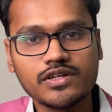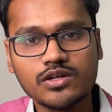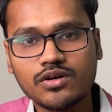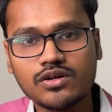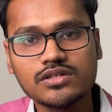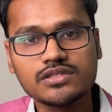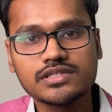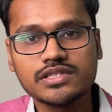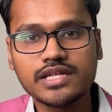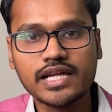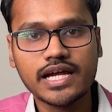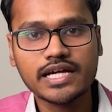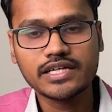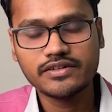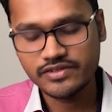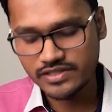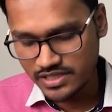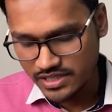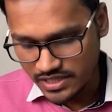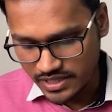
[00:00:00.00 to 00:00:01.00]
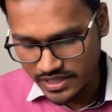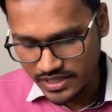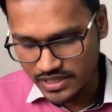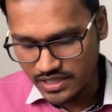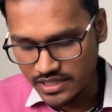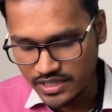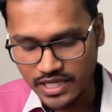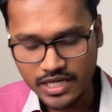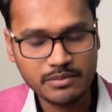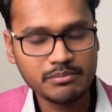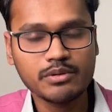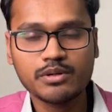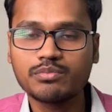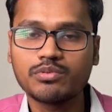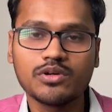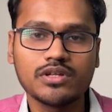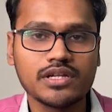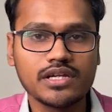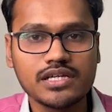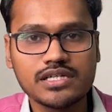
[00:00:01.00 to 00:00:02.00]
will cause an activation. Here the
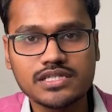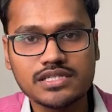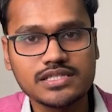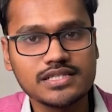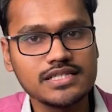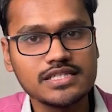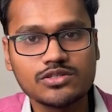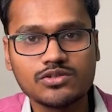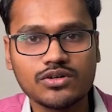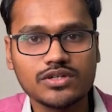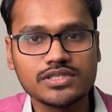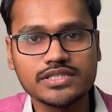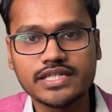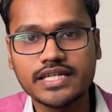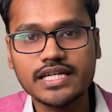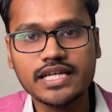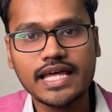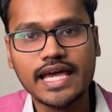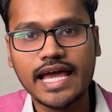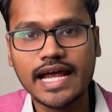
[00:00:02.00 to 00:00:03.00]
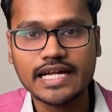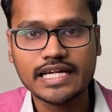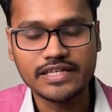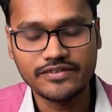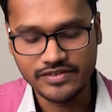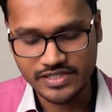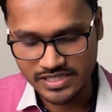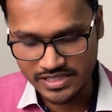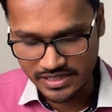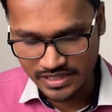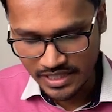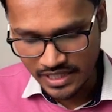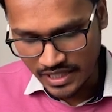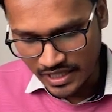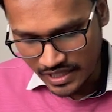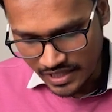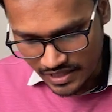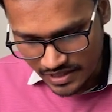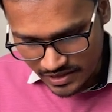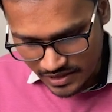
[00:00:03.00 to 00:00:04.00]
hyperpolarization is causing an activation.
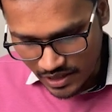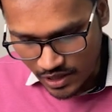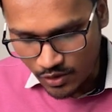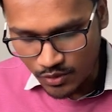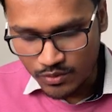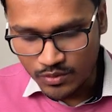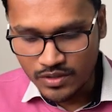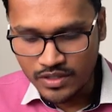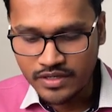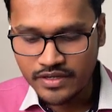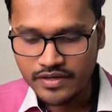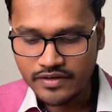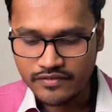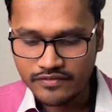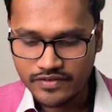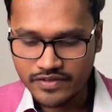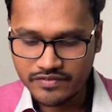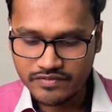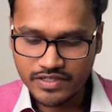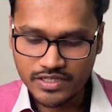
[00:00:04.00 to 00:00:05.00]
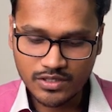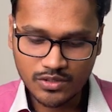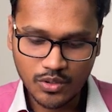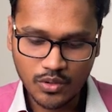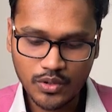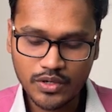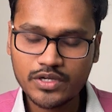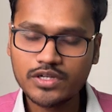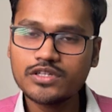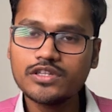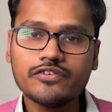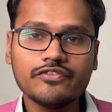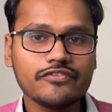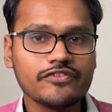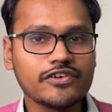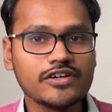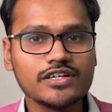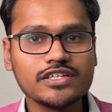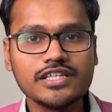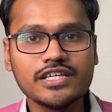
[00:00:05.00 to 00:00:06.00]
Now we will go into the
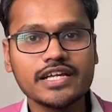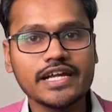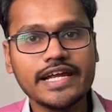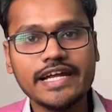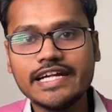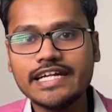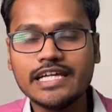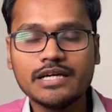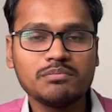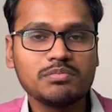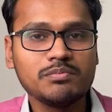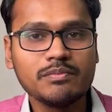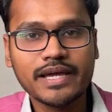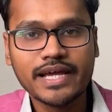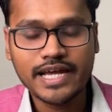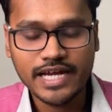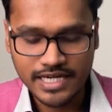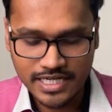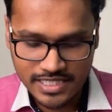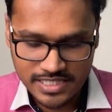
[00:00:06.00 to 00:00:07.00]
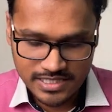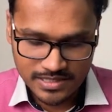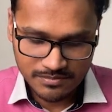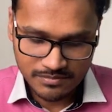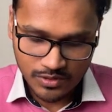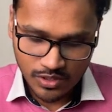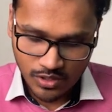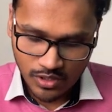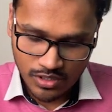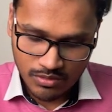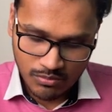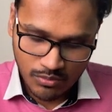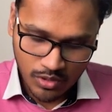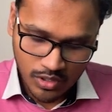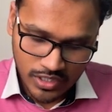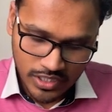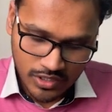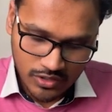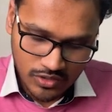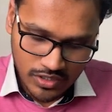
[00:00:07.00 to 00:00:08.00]
further in-depth mechanism or
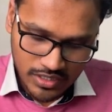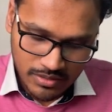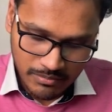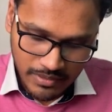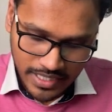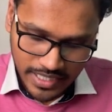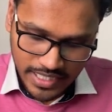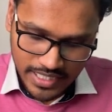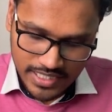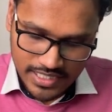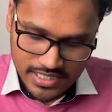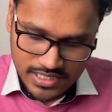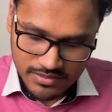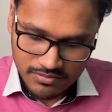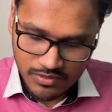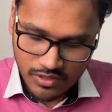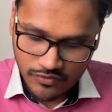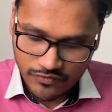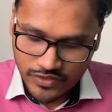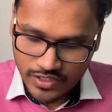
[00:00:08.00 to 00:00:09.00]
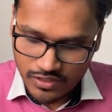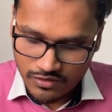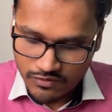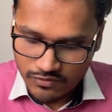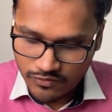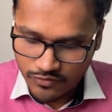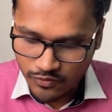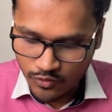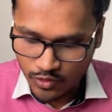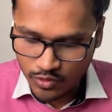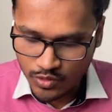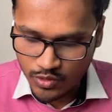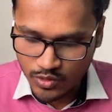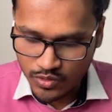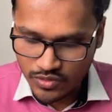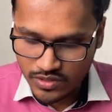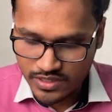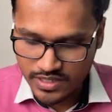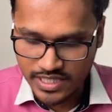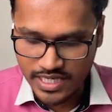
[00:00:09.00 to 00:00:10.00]
molecular mechanism of the
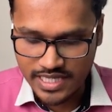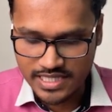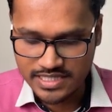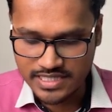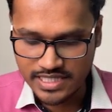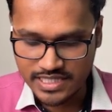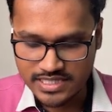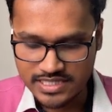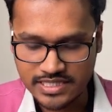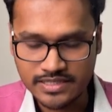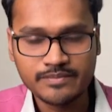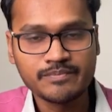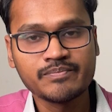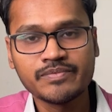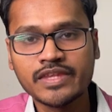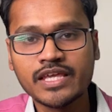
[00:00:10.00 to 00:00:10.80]
photo transduction.